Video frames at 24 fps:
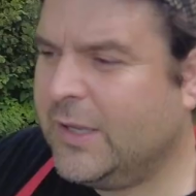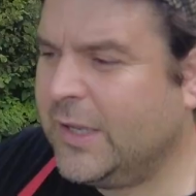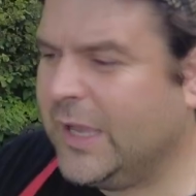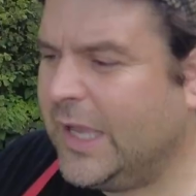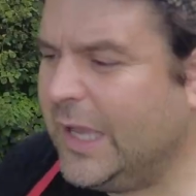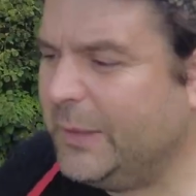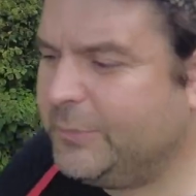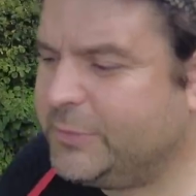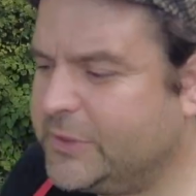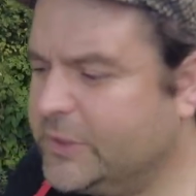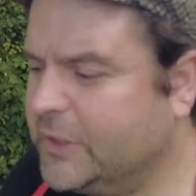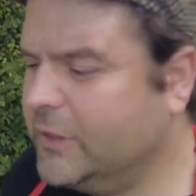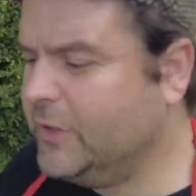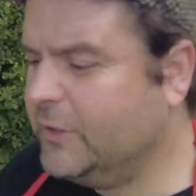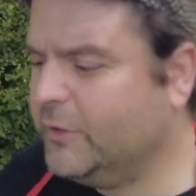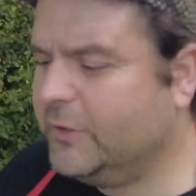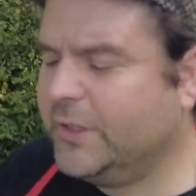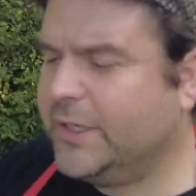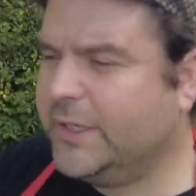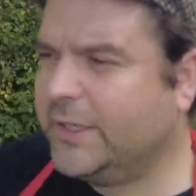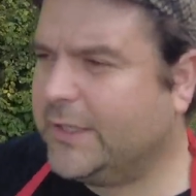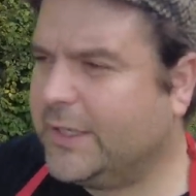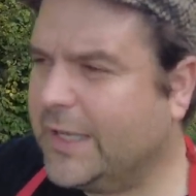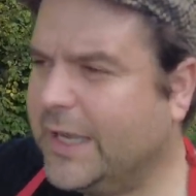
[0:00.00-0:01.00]

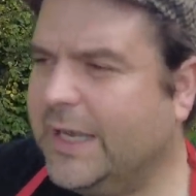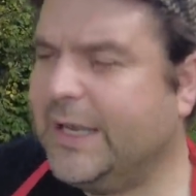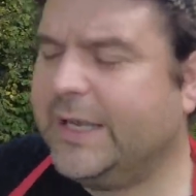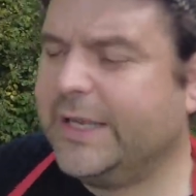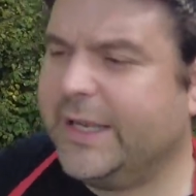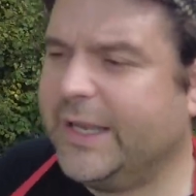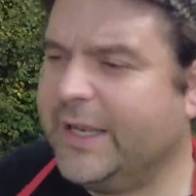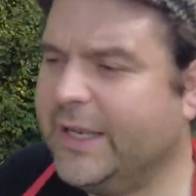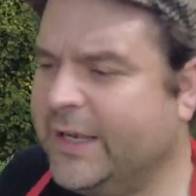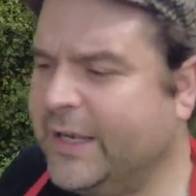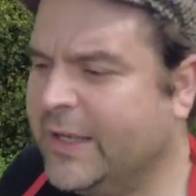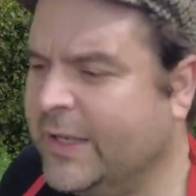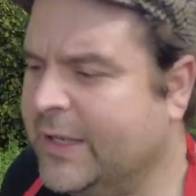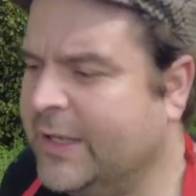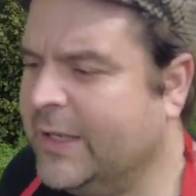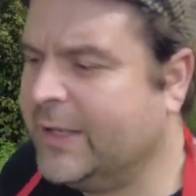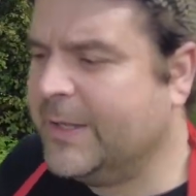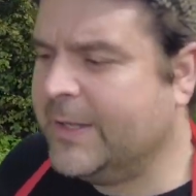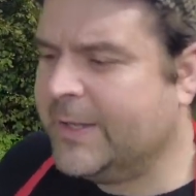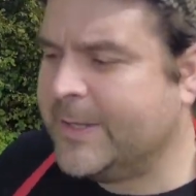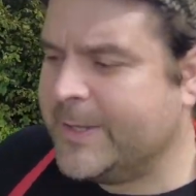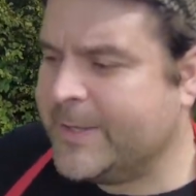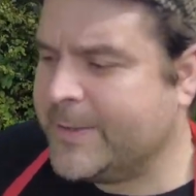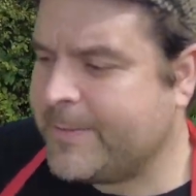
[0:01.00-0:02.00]
absolutely killing it
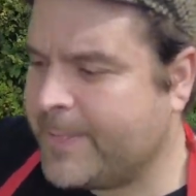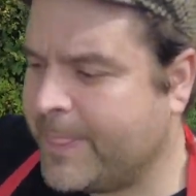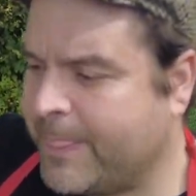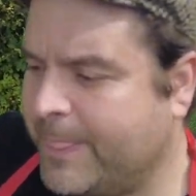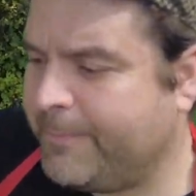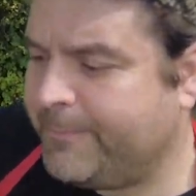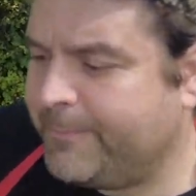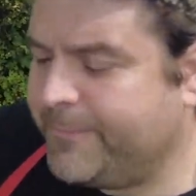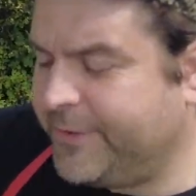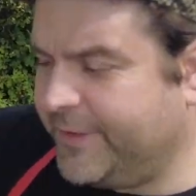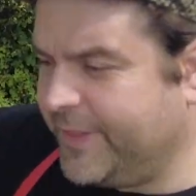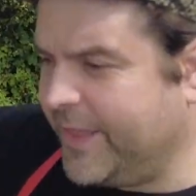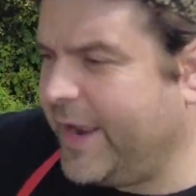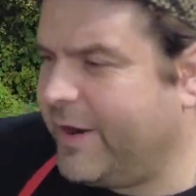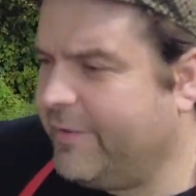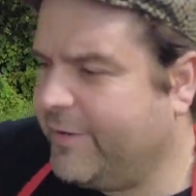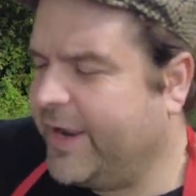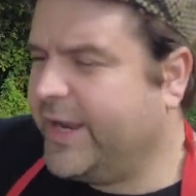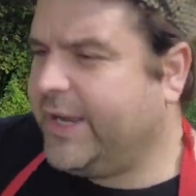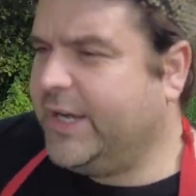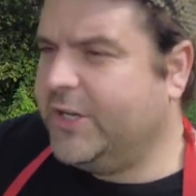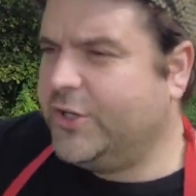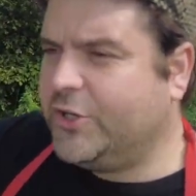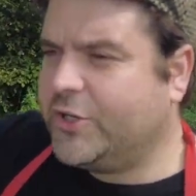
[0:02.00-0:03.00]
for their
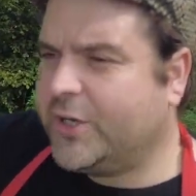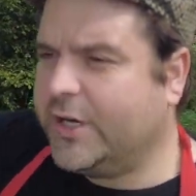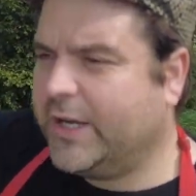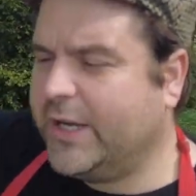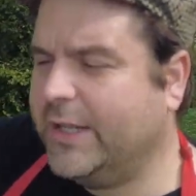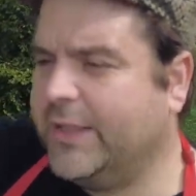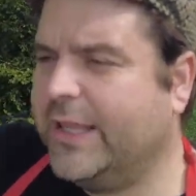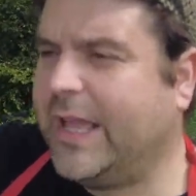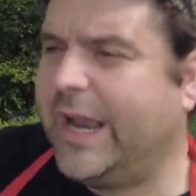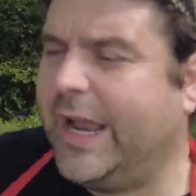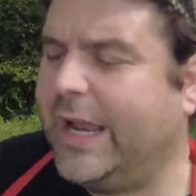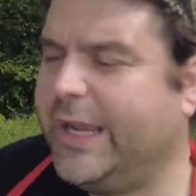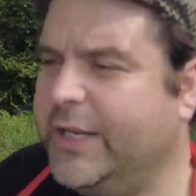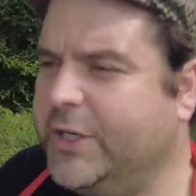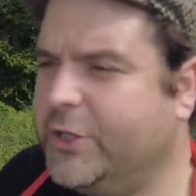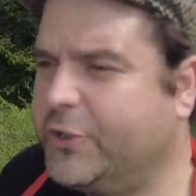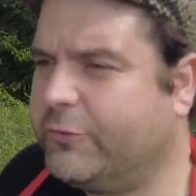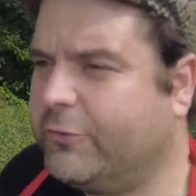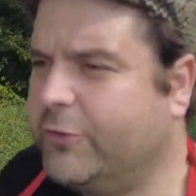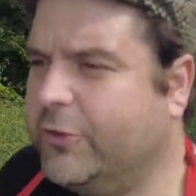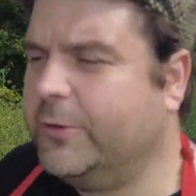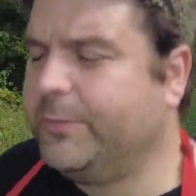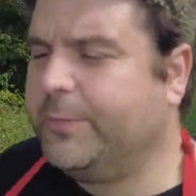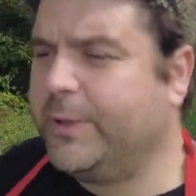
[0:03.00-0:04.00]
age in that age
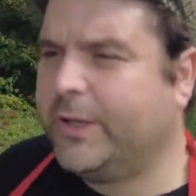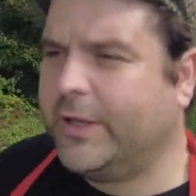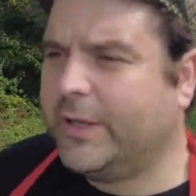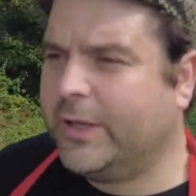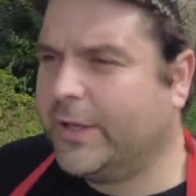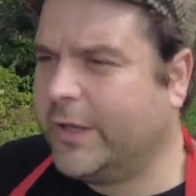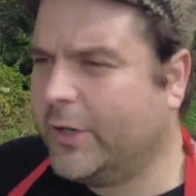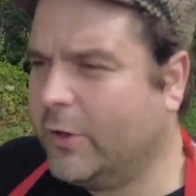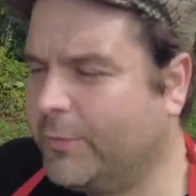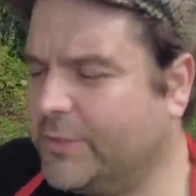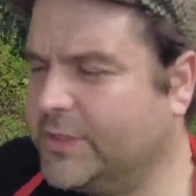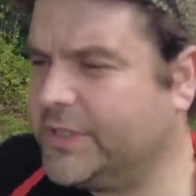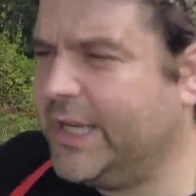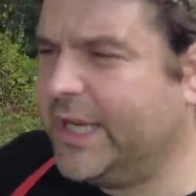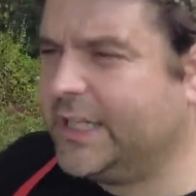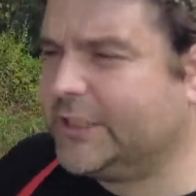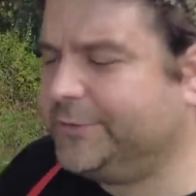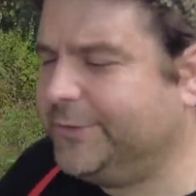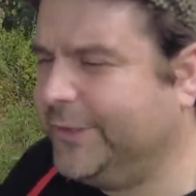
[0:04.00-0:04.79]
group. And obviously Ash